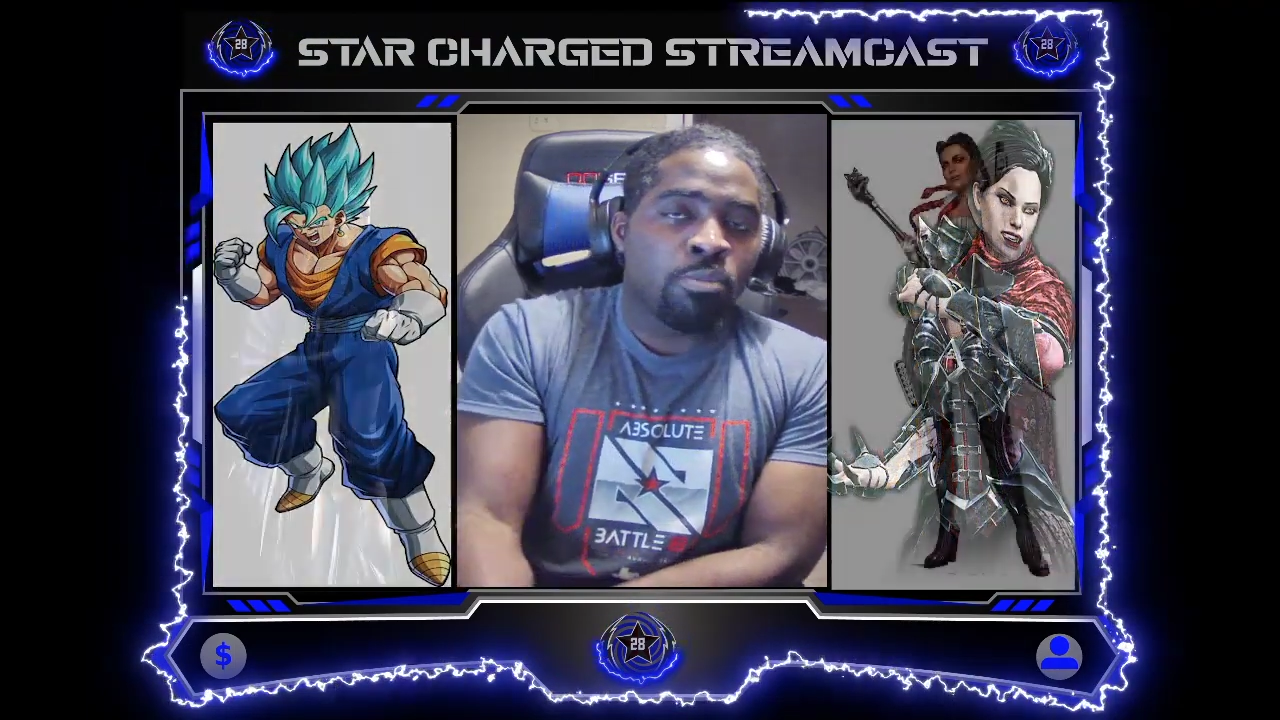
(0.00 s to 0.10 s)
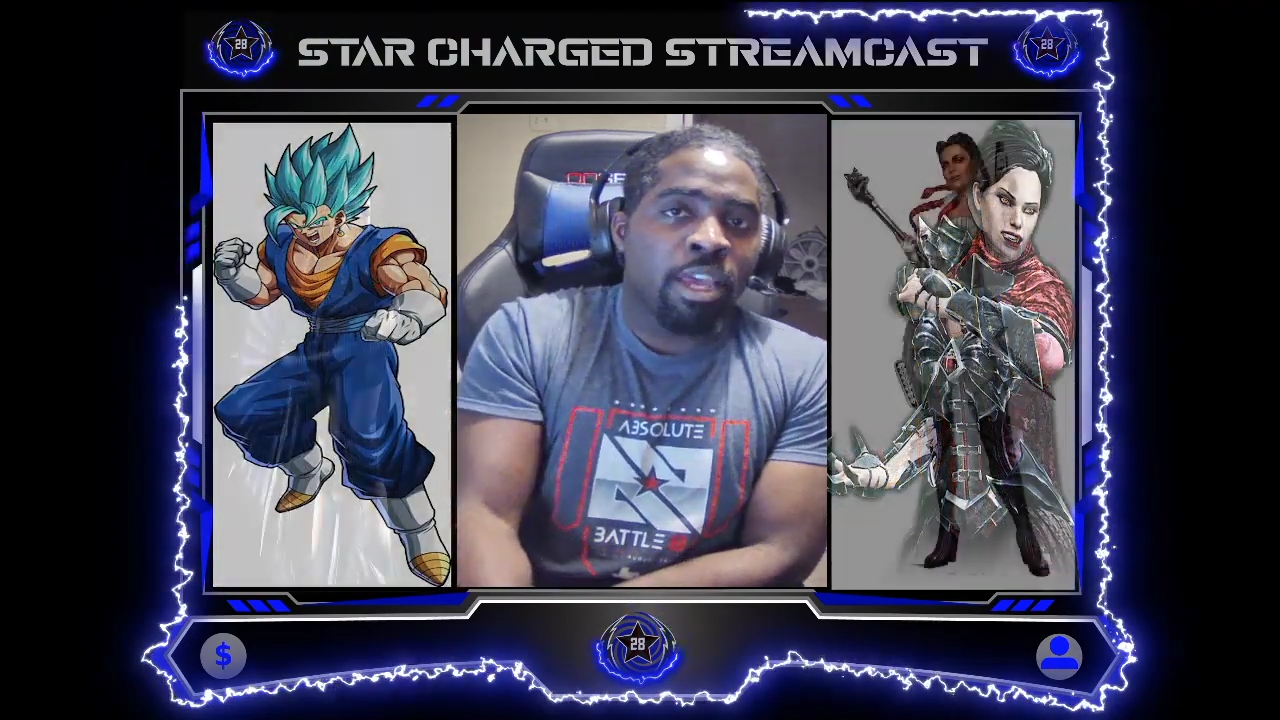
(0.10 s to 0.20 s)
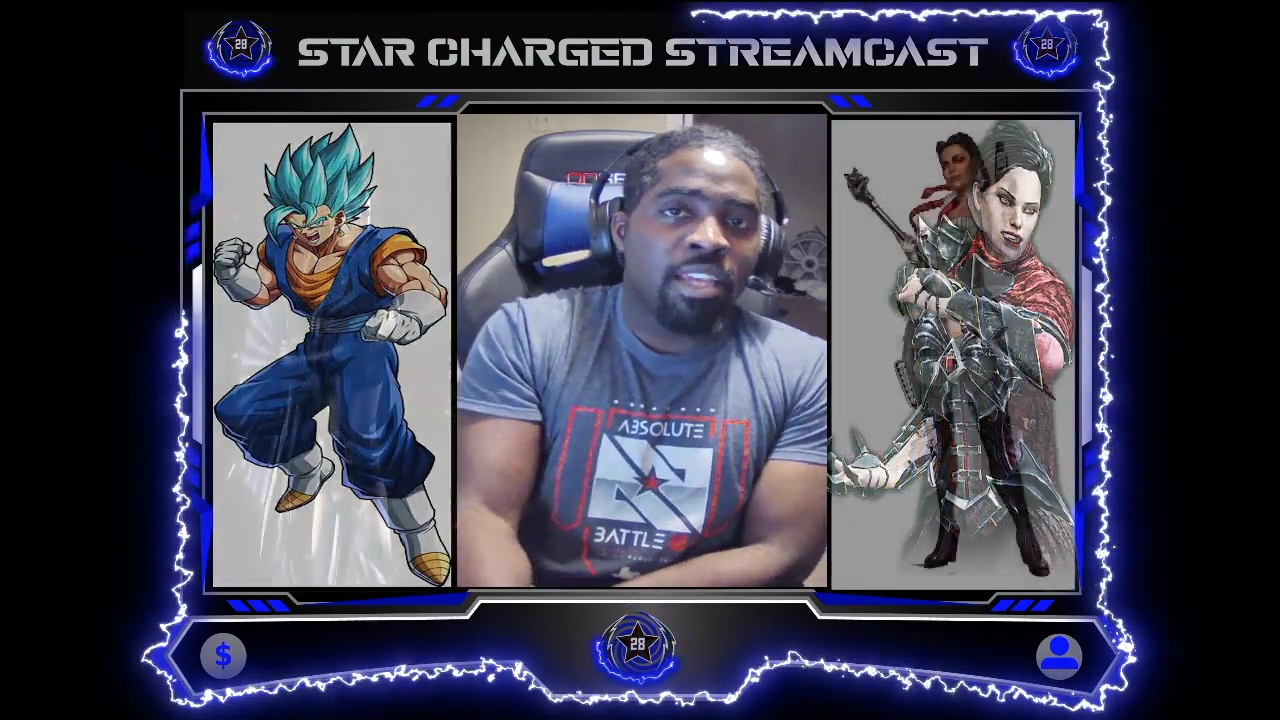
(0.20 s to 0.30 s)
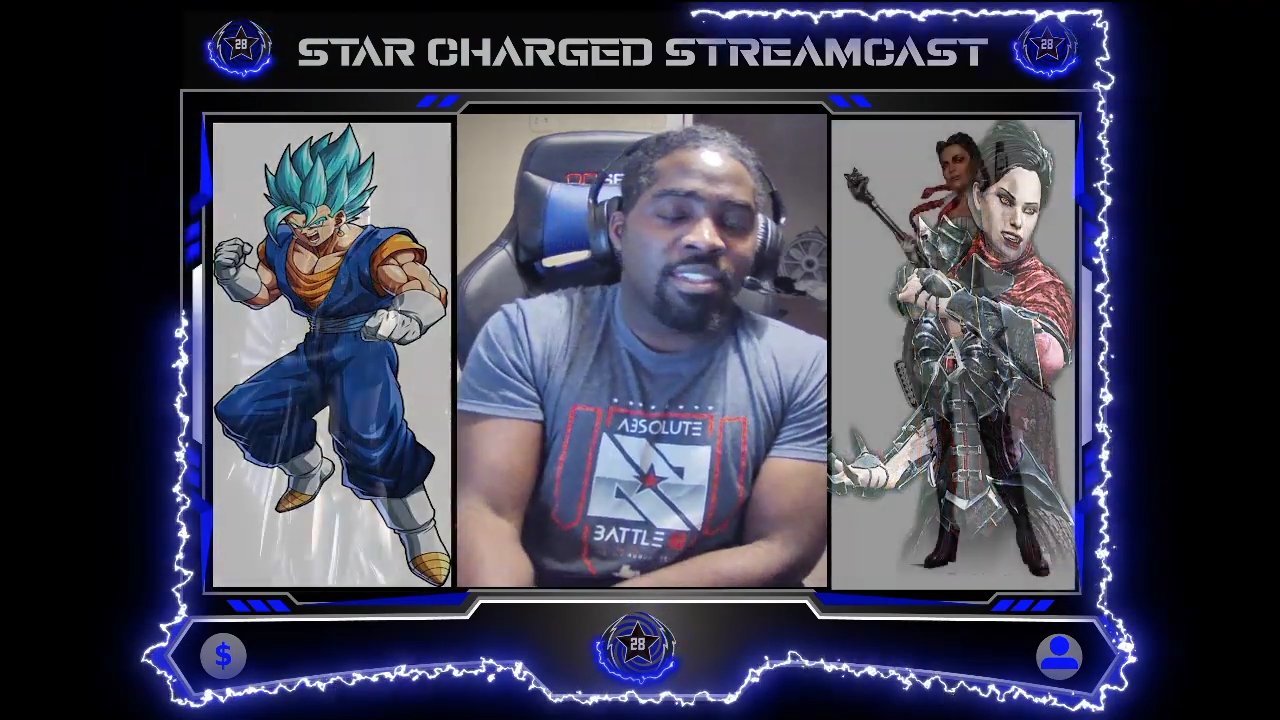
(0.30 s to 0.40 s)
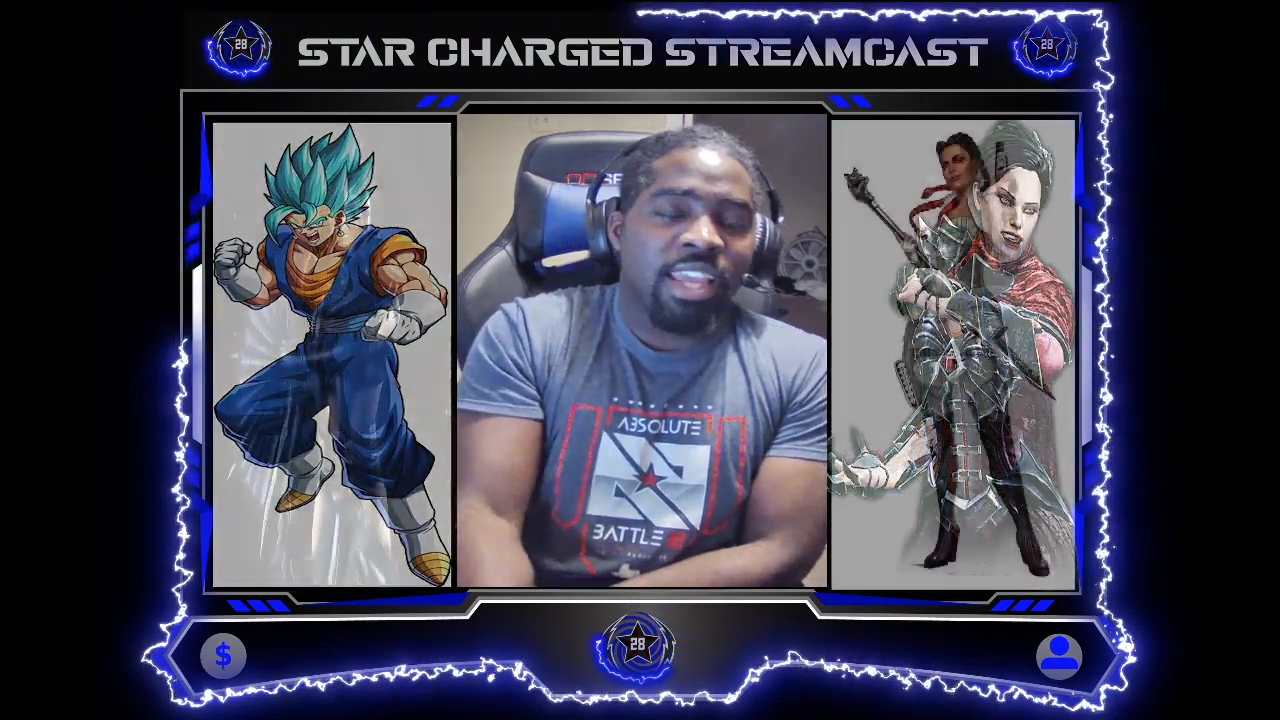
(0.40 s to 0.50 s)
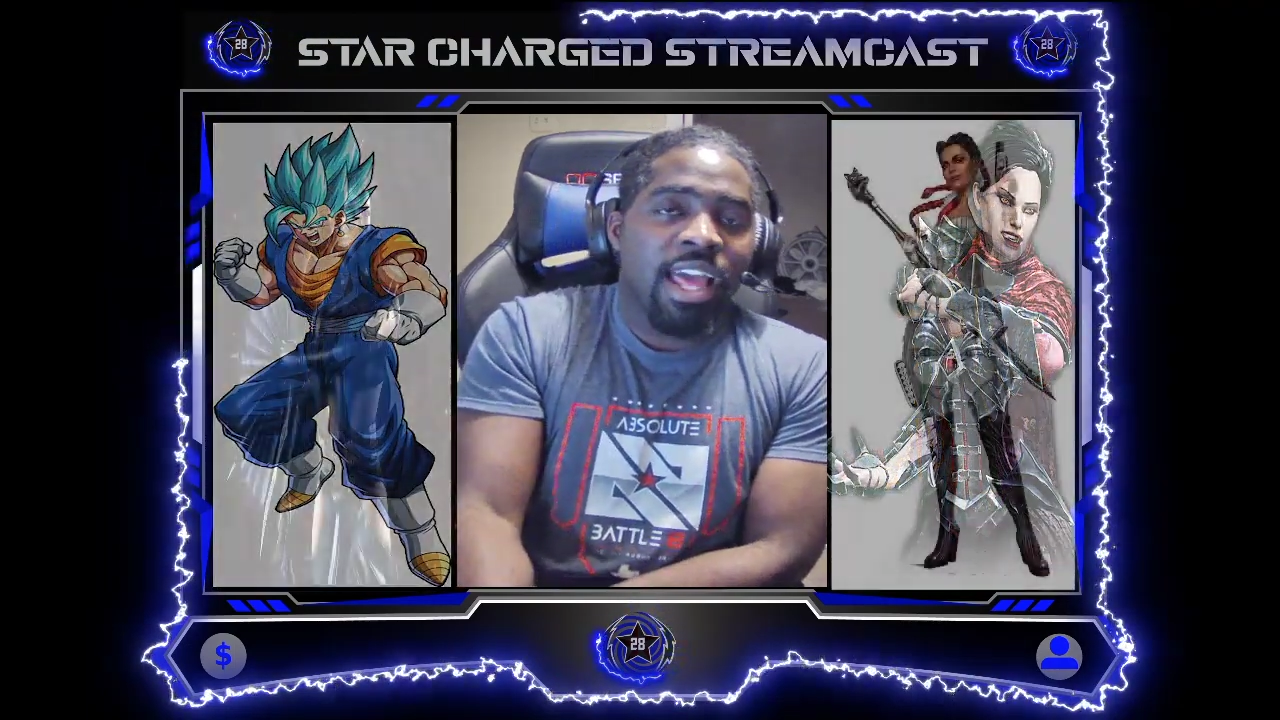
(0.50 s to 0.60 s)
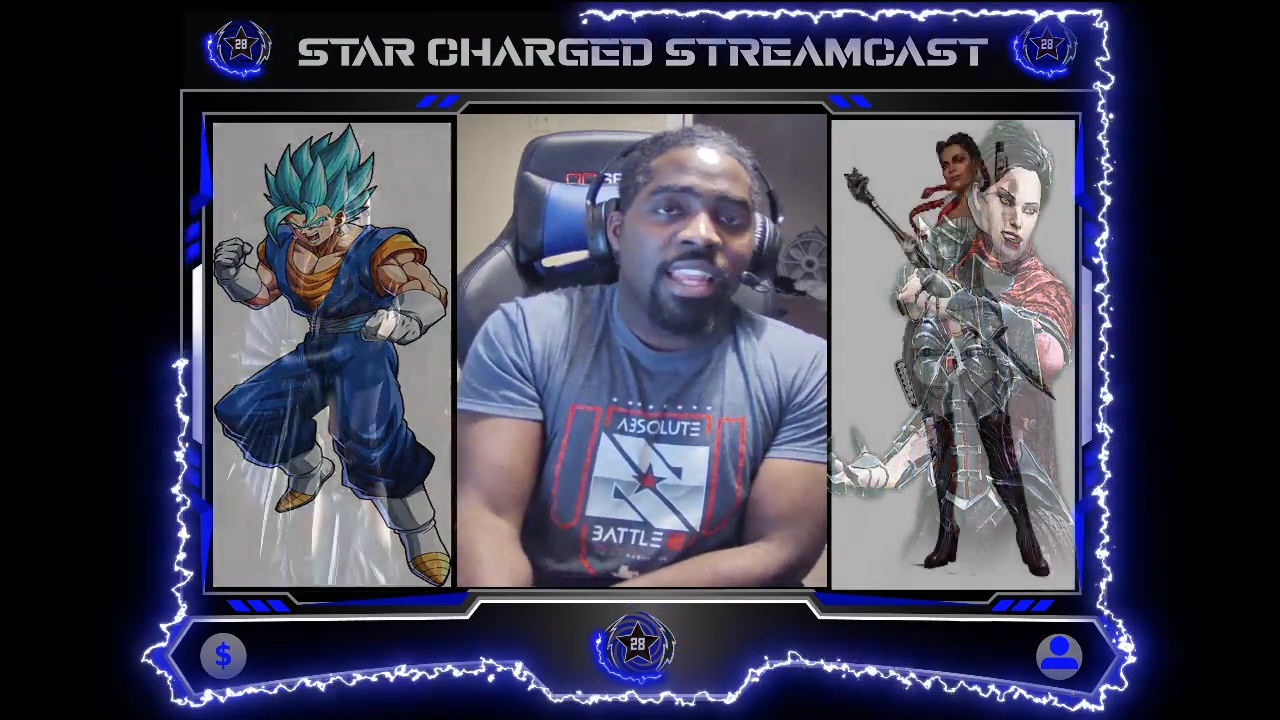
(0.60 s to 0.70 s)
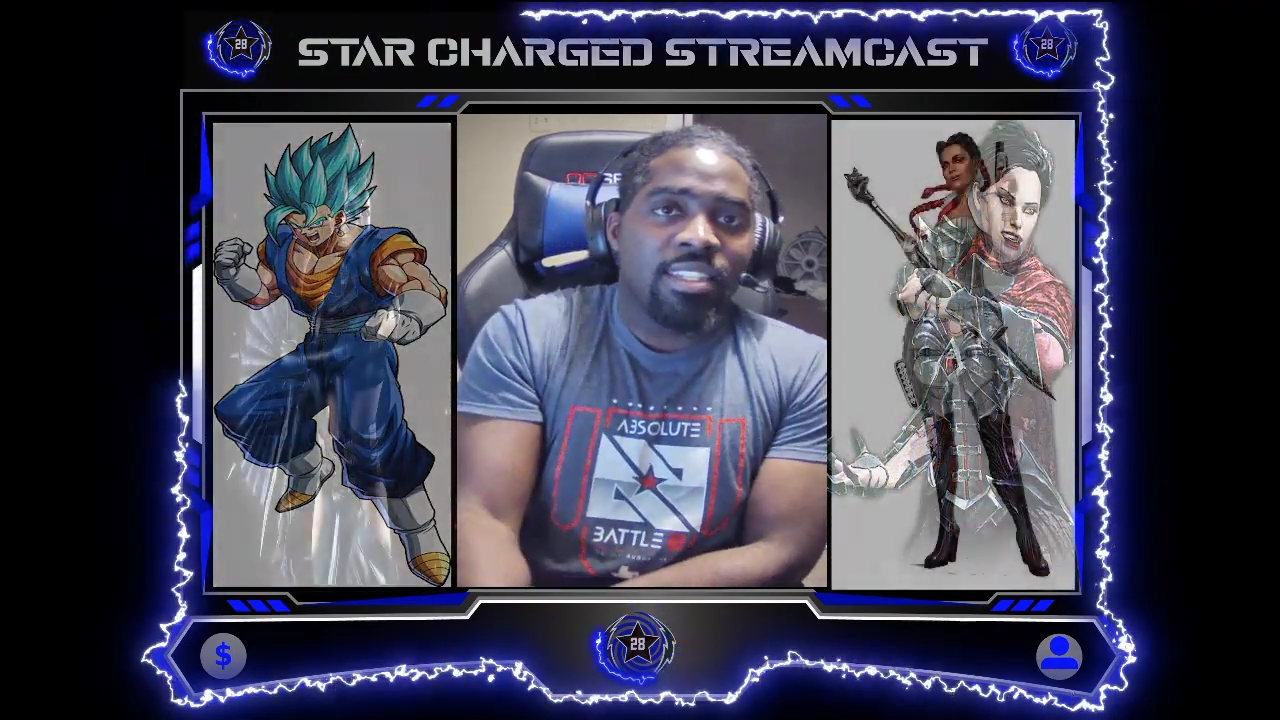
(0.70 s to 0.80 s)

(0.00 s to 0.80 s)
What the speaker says: best talent